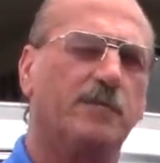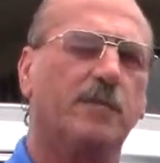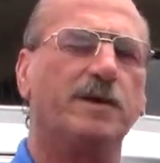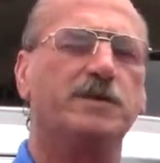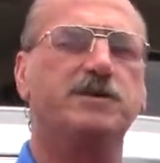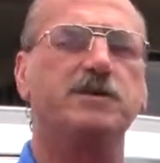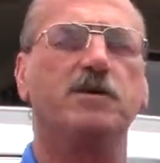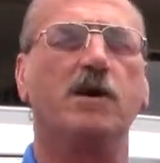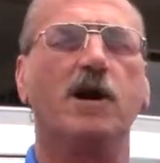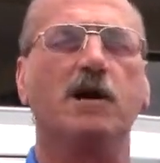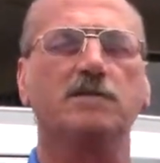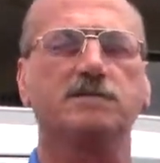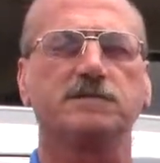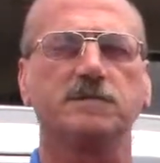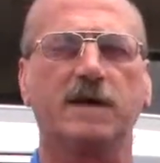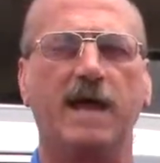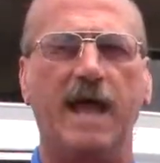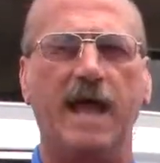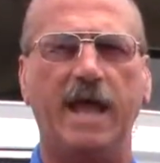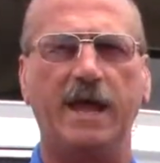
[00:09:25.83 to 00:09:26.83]
but you
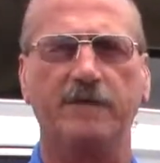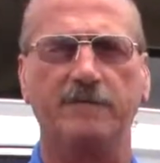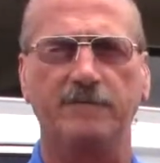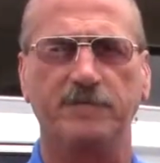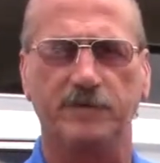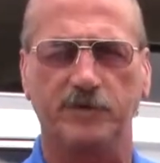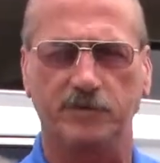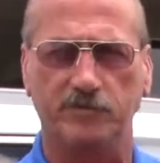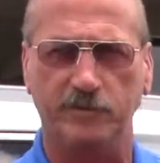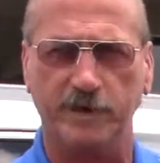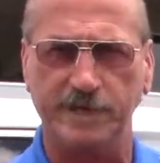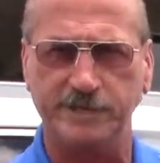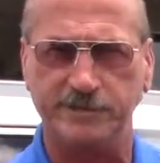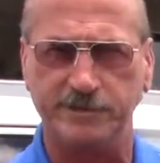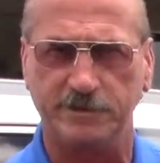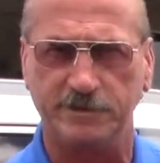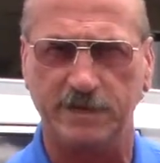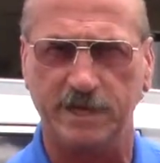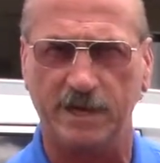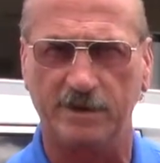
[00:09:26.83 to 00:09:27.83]
also have the
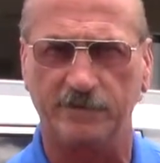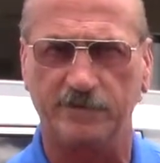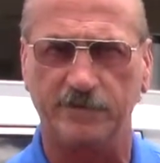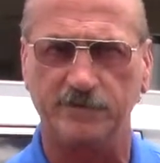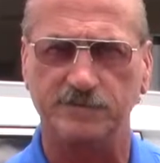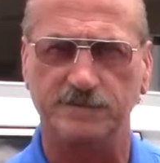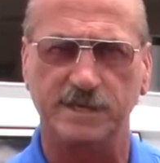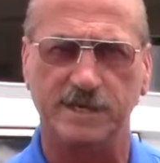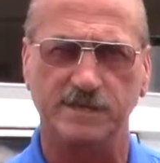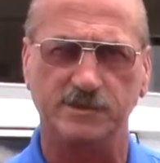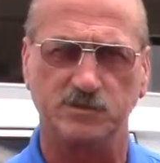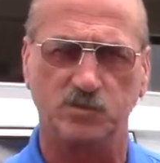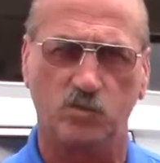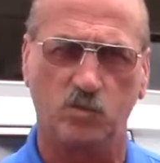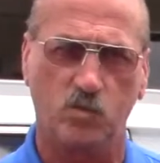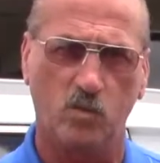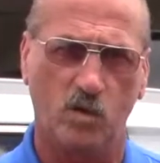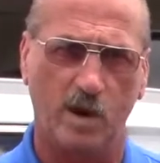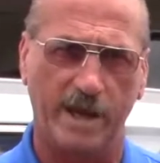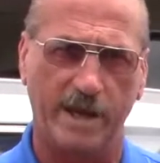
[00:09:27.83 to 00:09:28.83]
creature comforts as
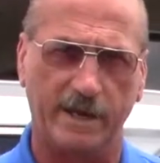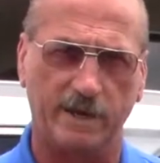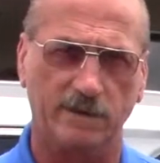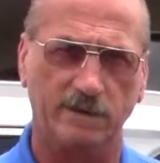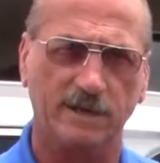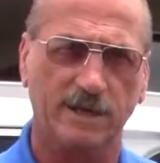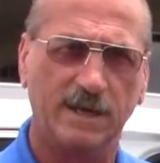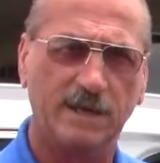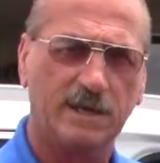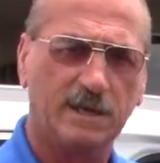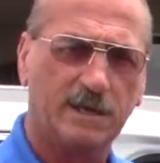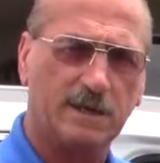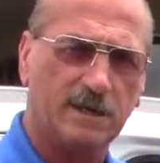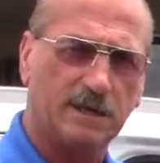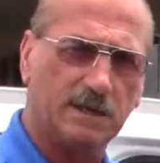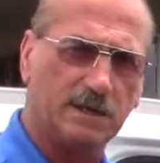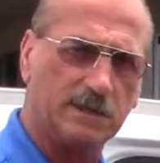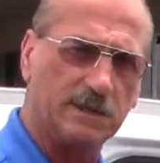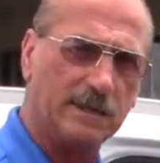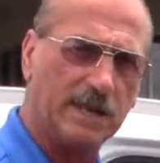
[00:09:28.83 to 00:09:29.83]
well.
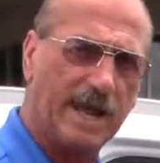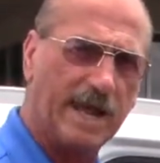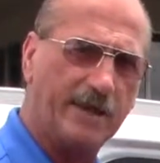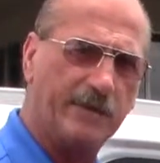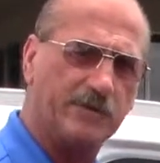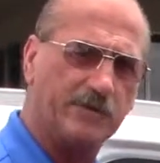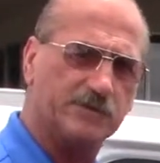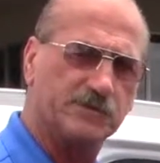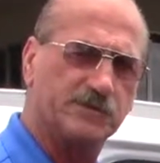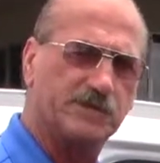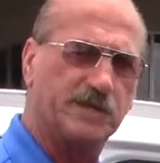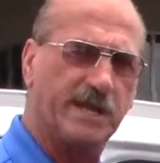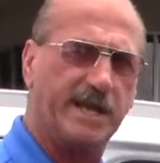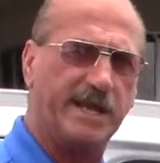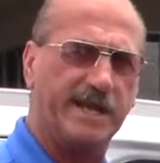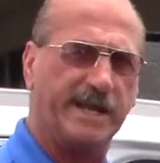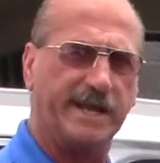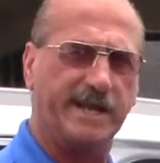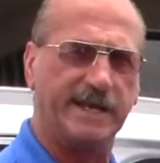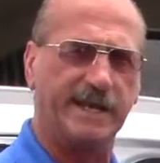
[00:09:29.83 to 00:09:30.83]
Leather
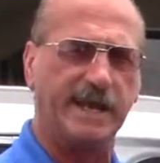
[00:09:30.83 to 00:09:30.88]
seating,